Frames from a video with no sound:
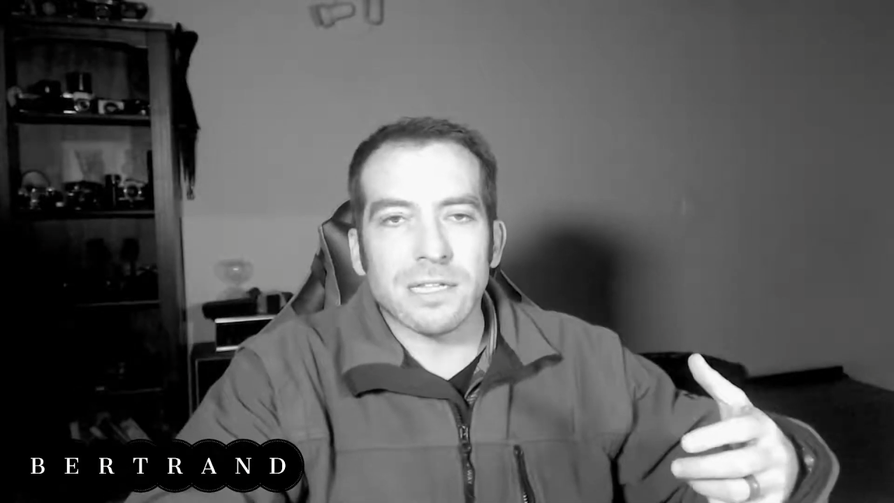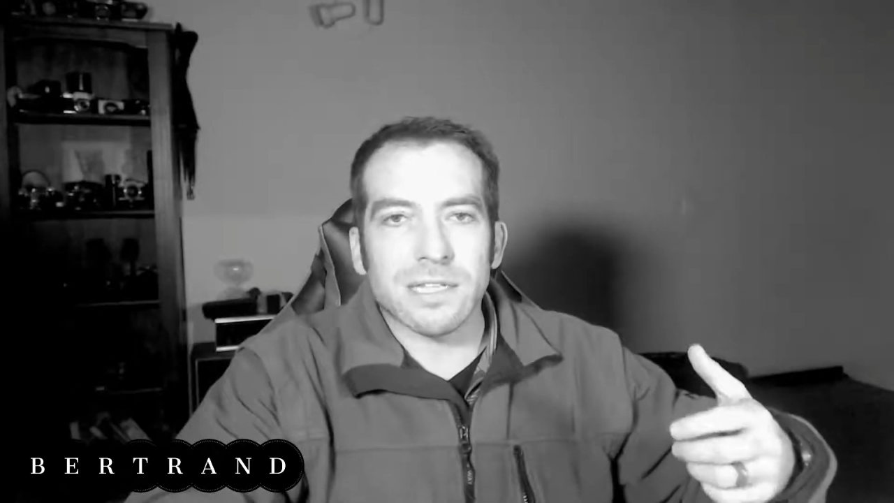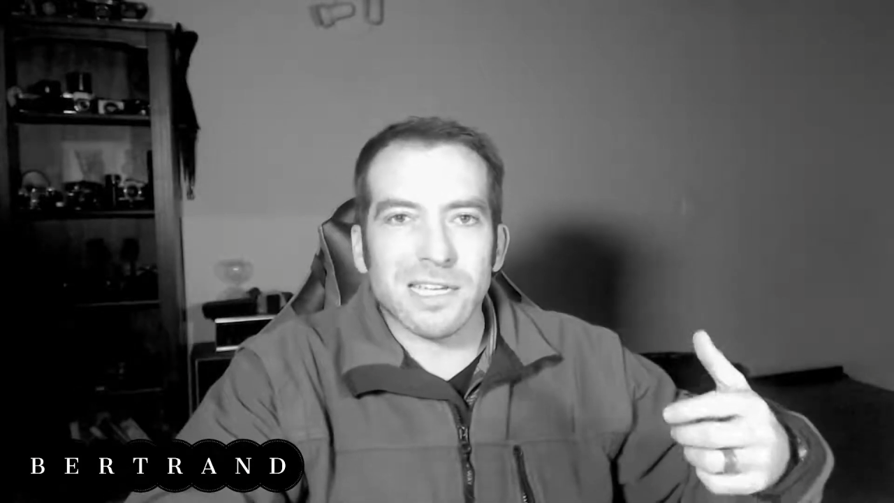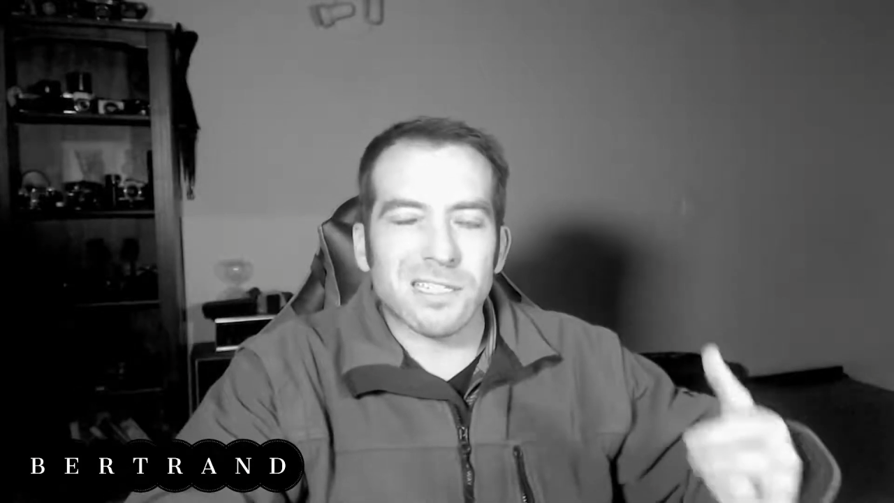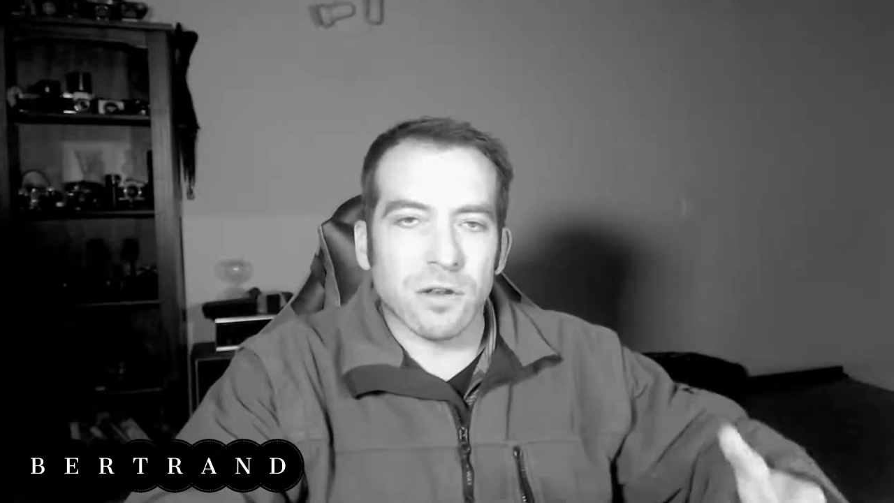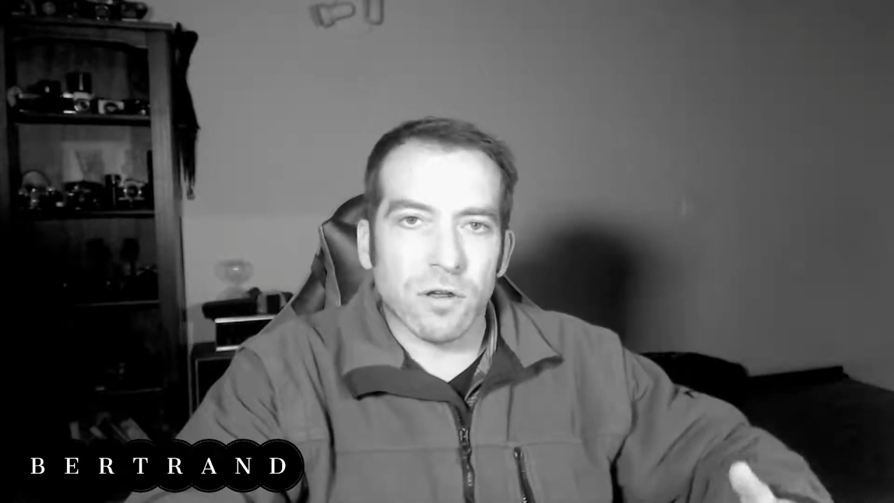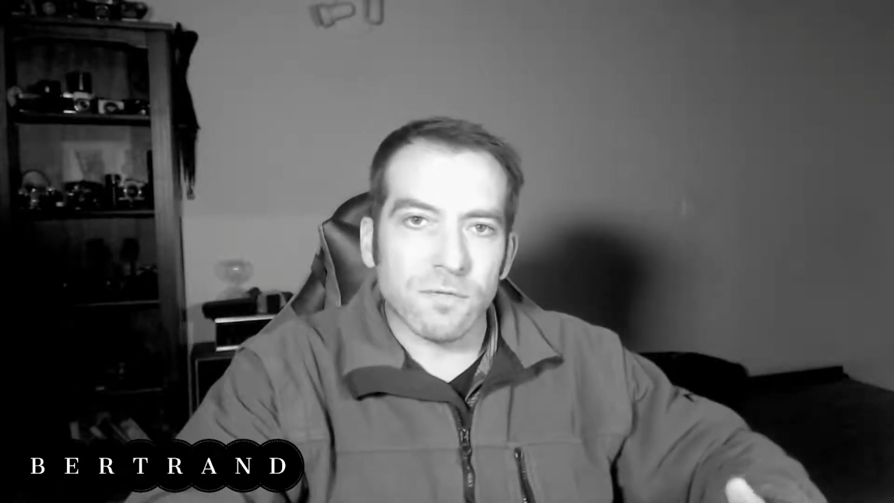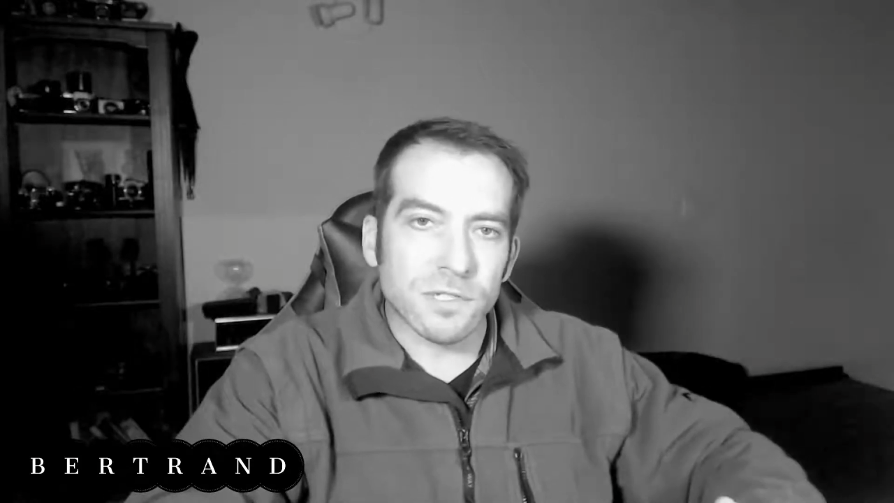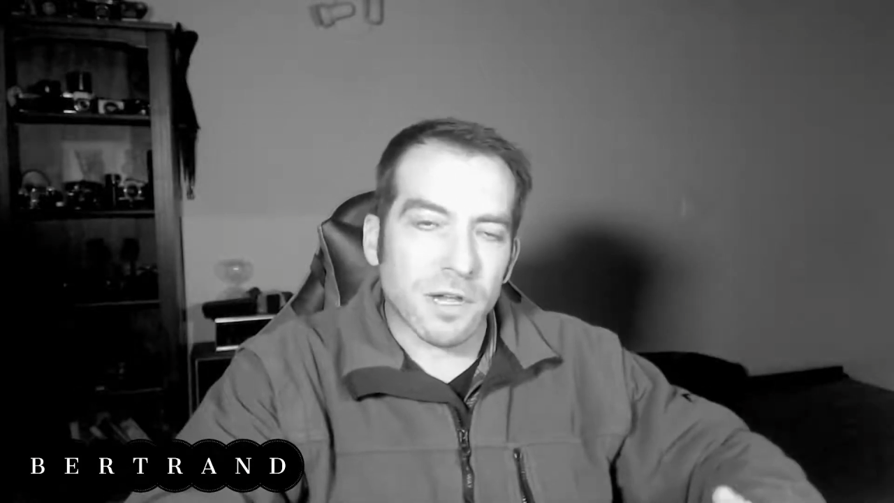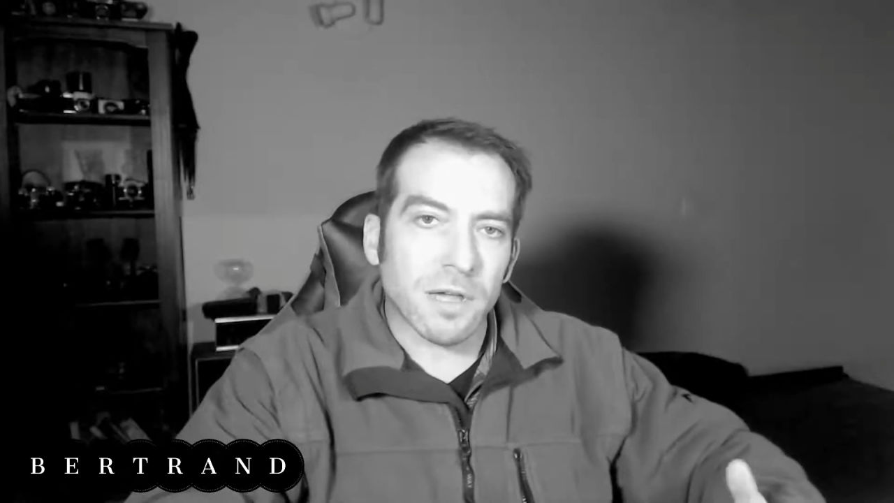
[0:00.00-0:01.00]
takes a lot
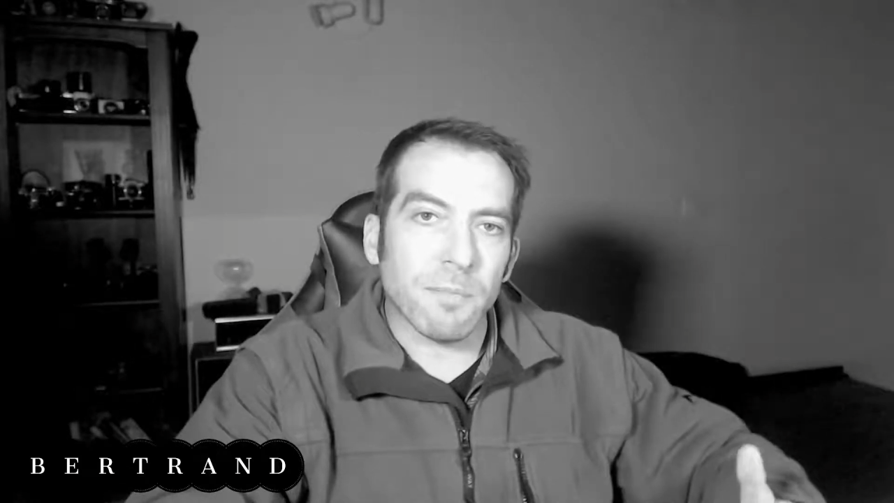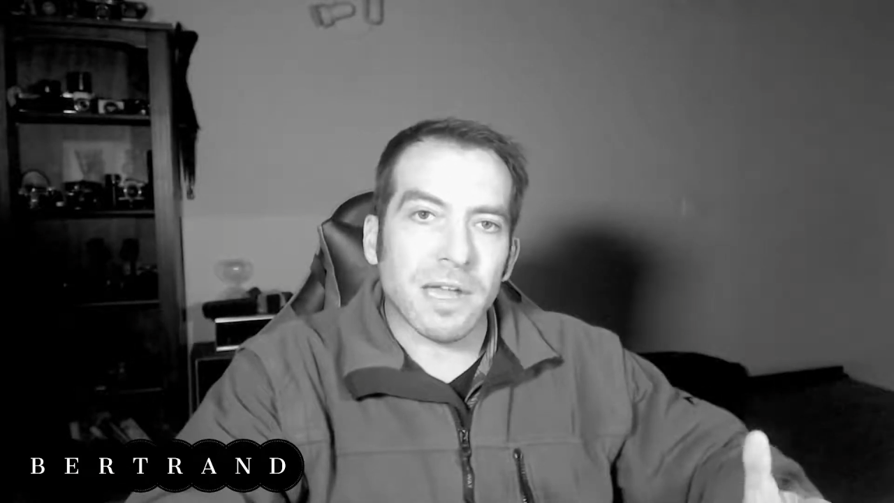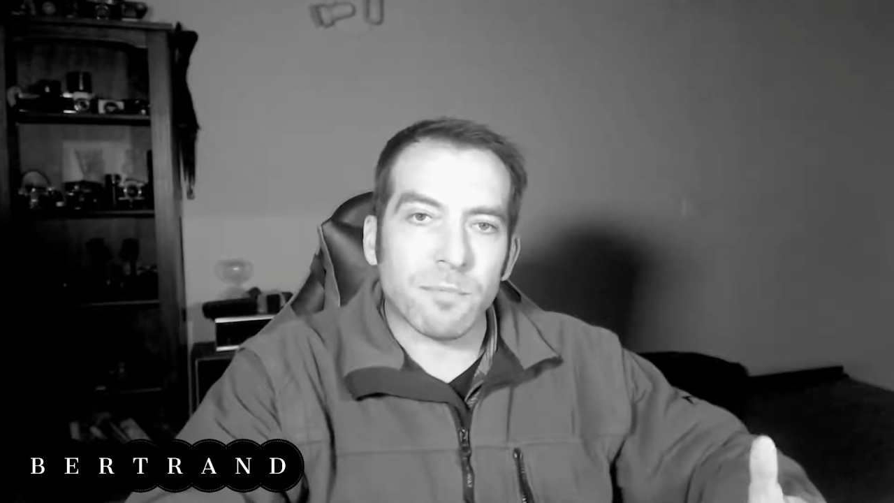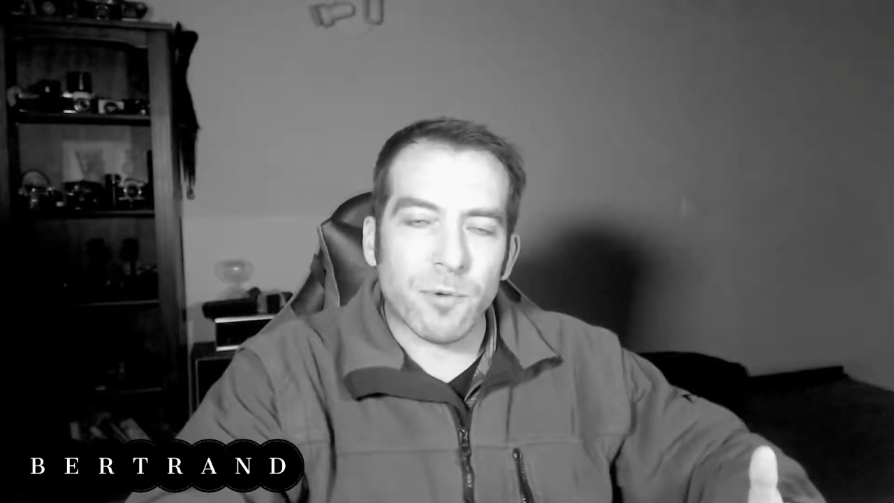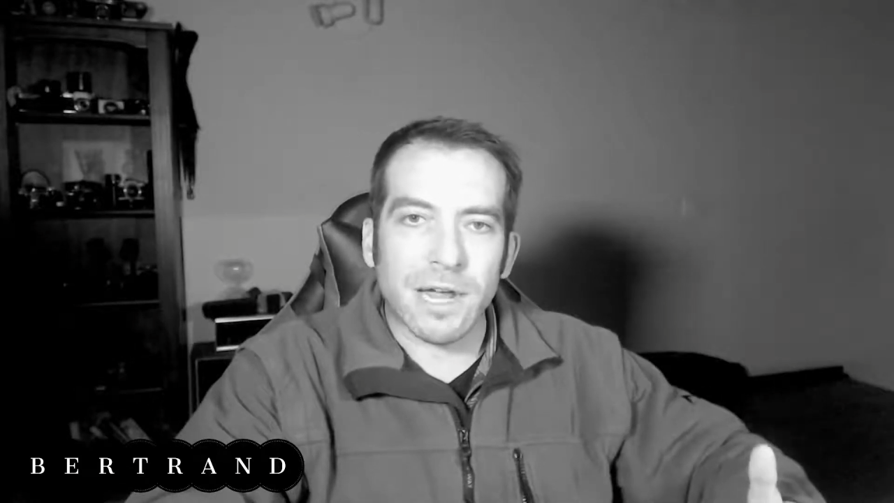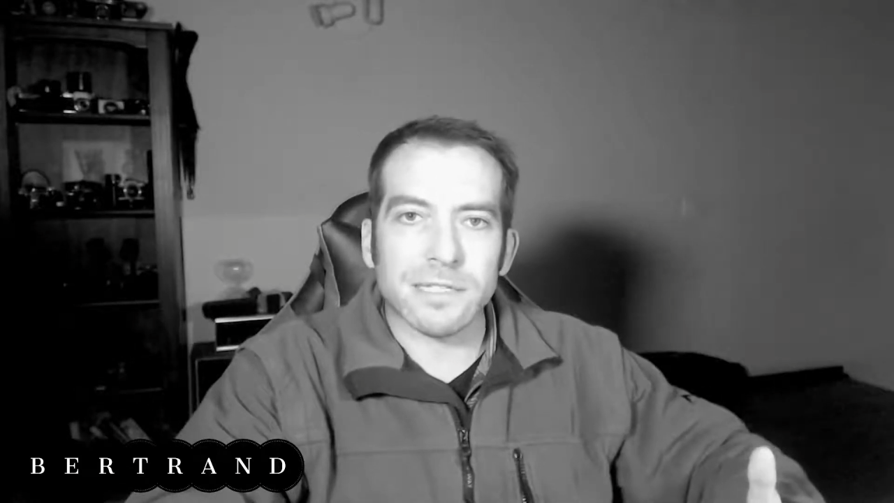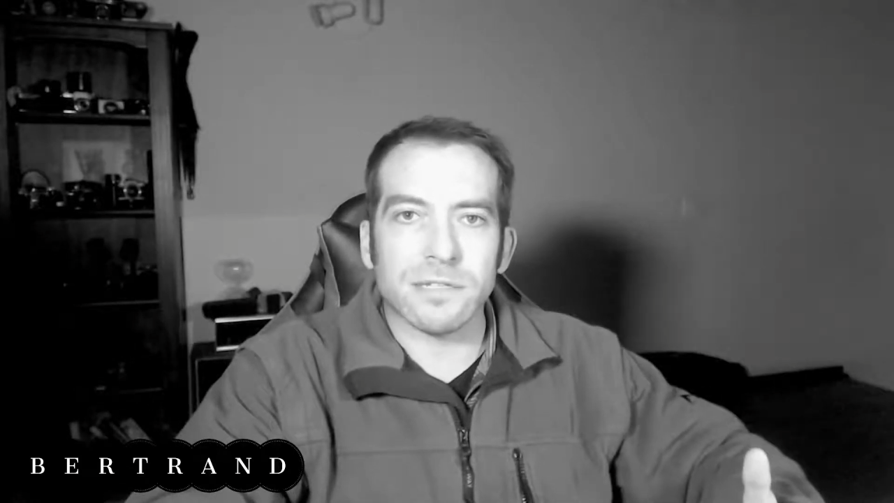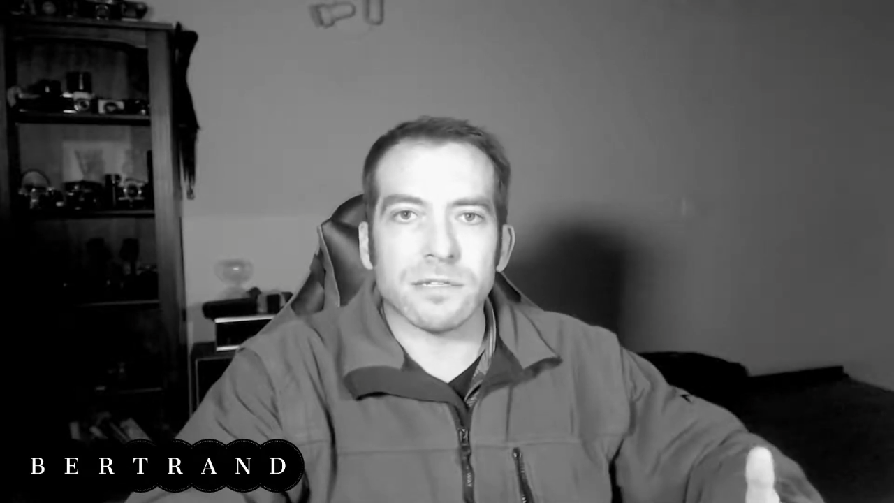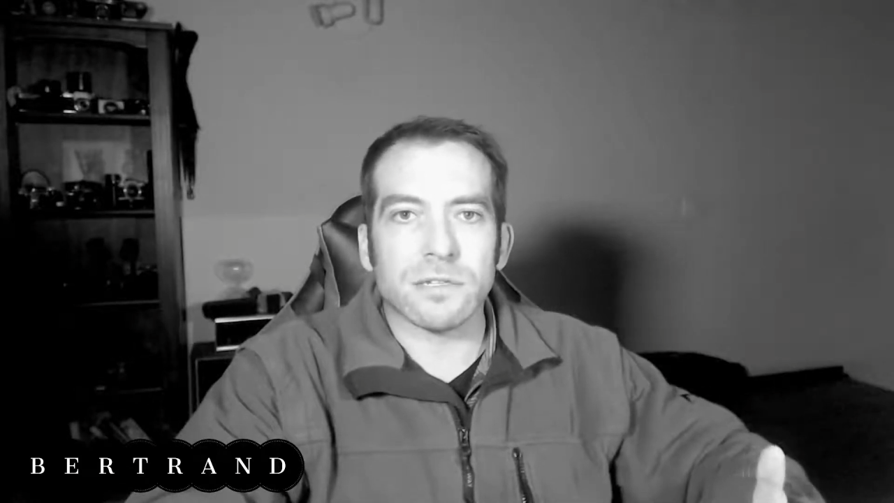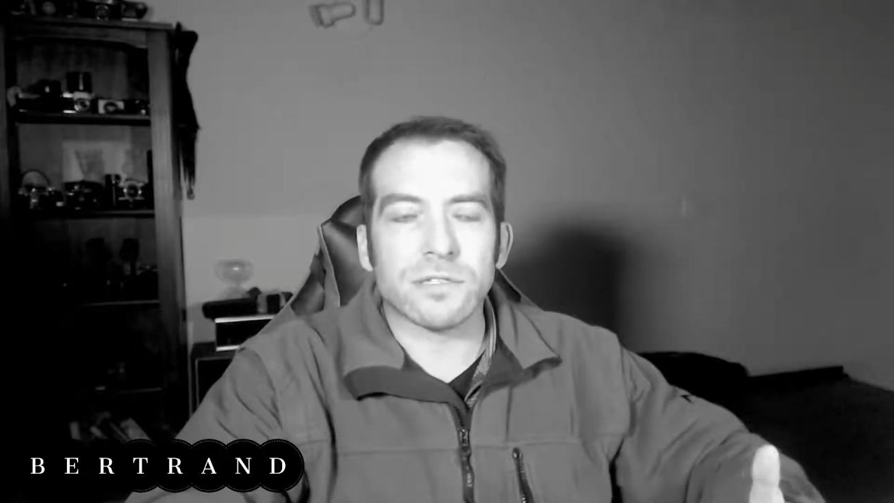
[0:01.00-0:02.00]
of time and practice.